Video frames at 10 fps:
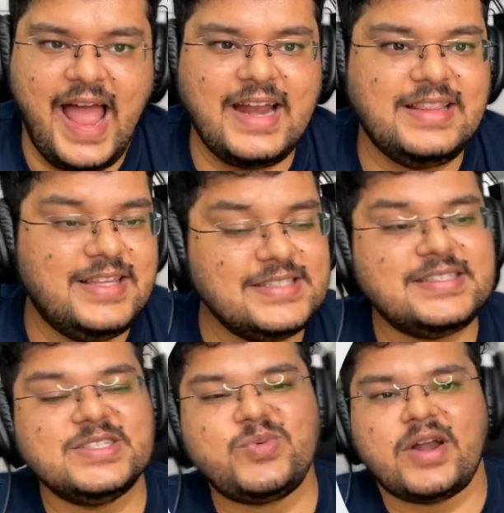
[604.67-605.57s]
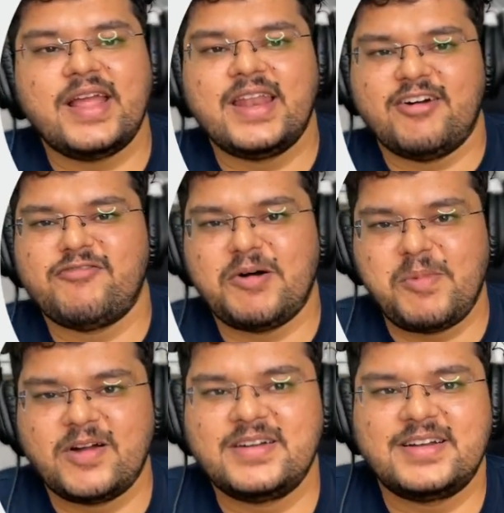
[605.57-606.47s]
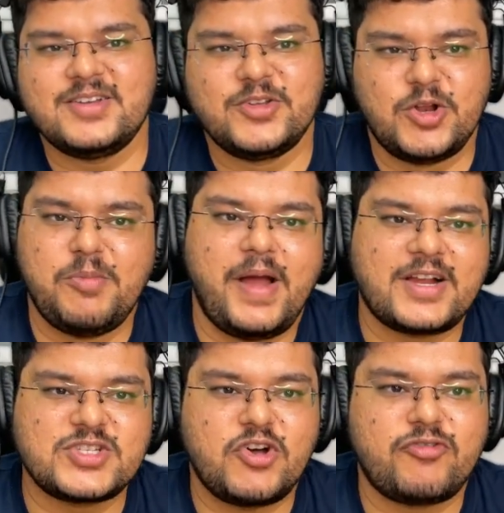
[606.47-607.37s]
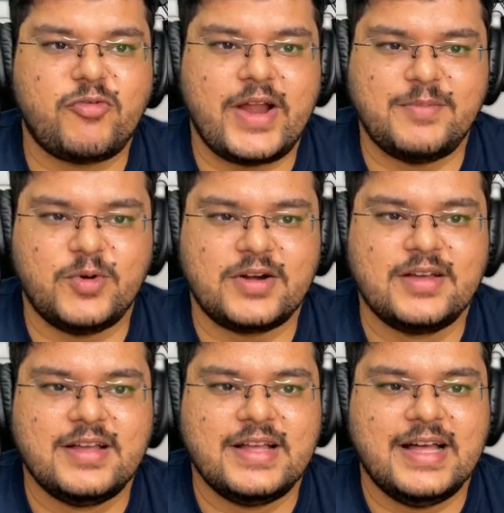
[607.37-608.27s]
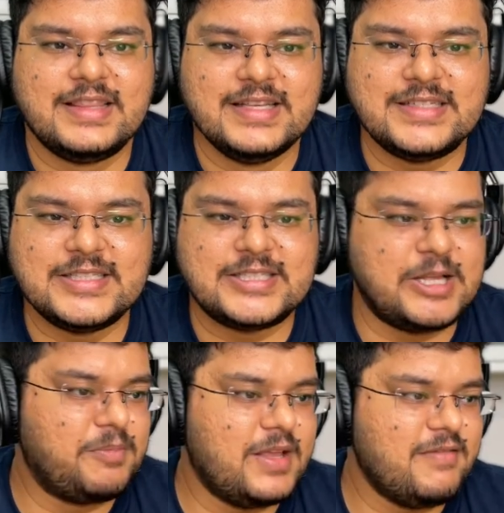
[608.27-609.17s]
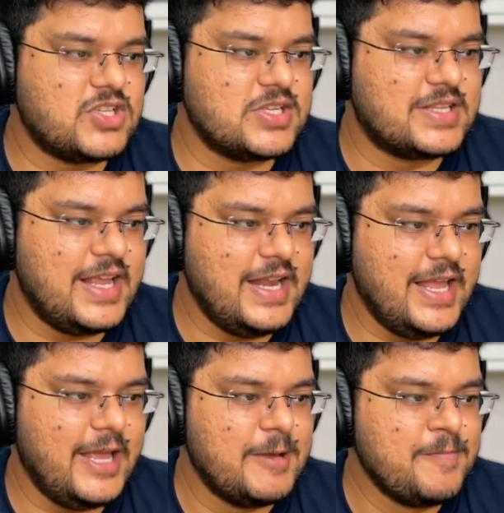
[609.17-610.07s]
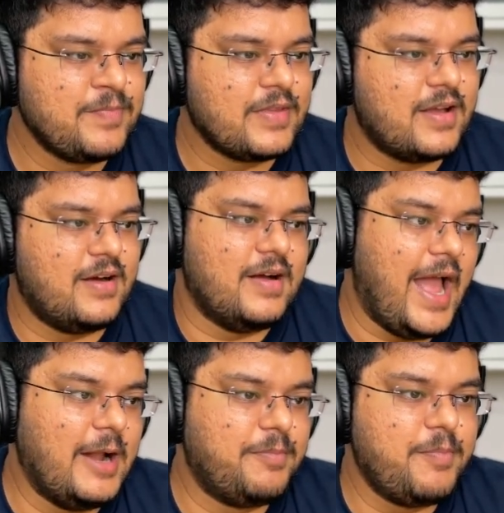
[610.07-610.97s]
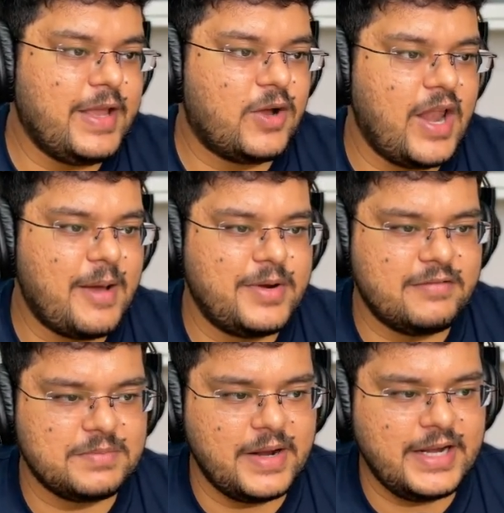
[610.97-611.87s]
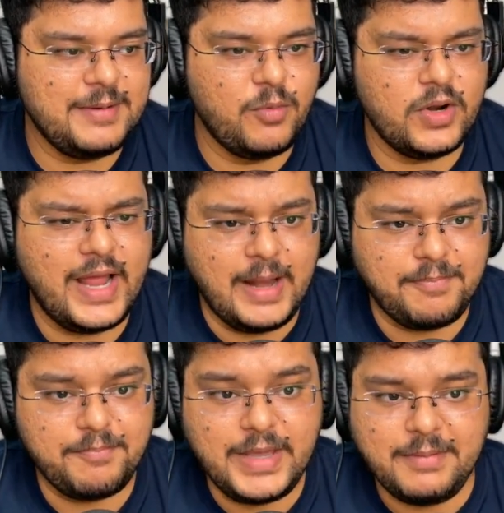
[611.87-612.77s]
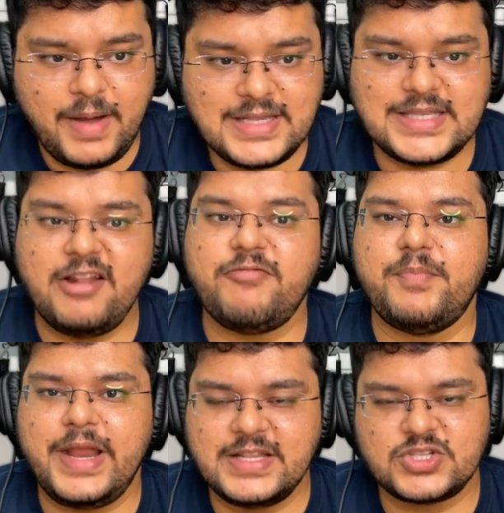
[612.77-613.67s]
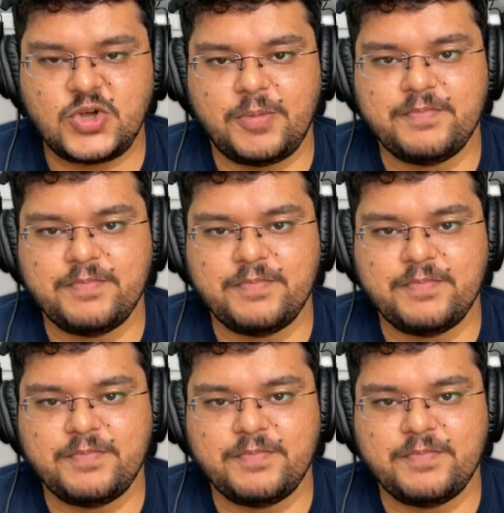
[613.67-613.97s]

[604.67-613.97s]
And this is what I love about Microsoft Whiteboard. This is something which has really helped me collaborate with my team more, helped me myself brainstorm.